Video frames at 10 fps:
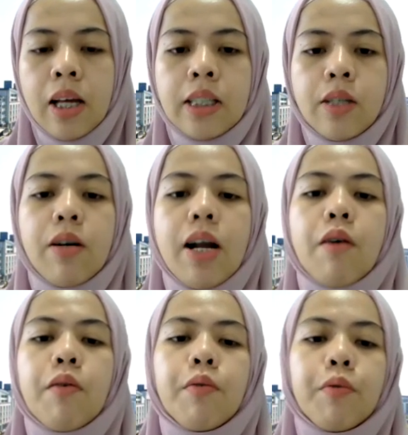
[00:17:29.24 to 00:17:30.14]
So
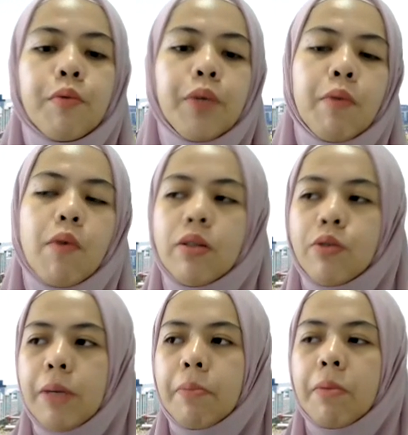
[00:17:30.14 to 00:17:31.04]
now we want
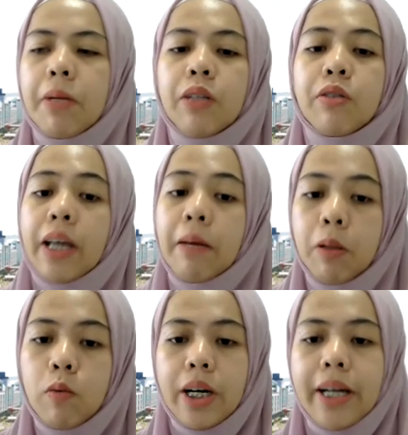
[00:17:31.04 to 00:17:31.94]
to implement into
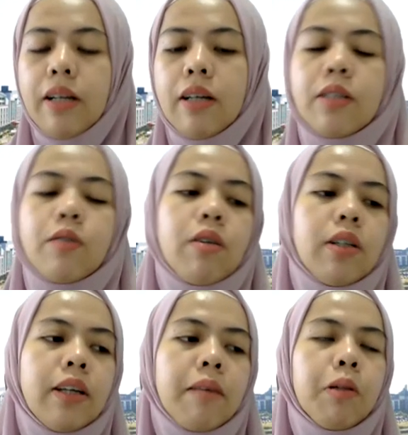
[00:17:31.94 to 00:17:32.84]
table 1. So the
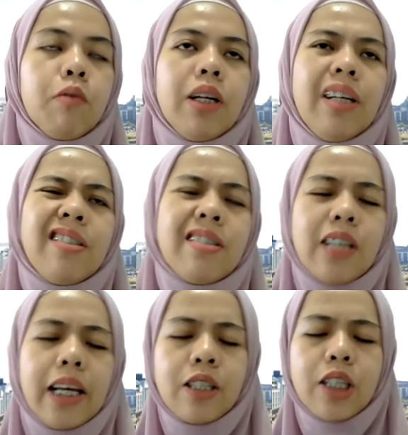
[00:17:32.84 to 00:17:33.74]
table 1 is just
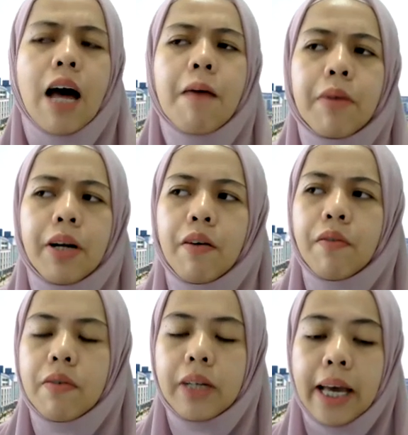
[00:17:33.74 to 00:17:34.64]
like a summary of
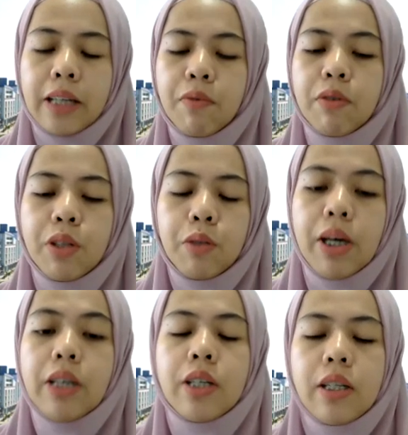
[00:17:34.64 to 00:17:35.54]
cash flow
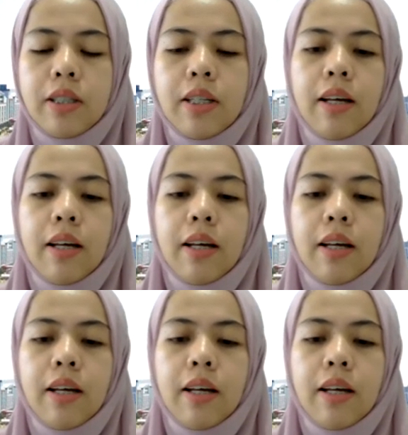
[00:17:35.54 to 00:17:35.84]
situations.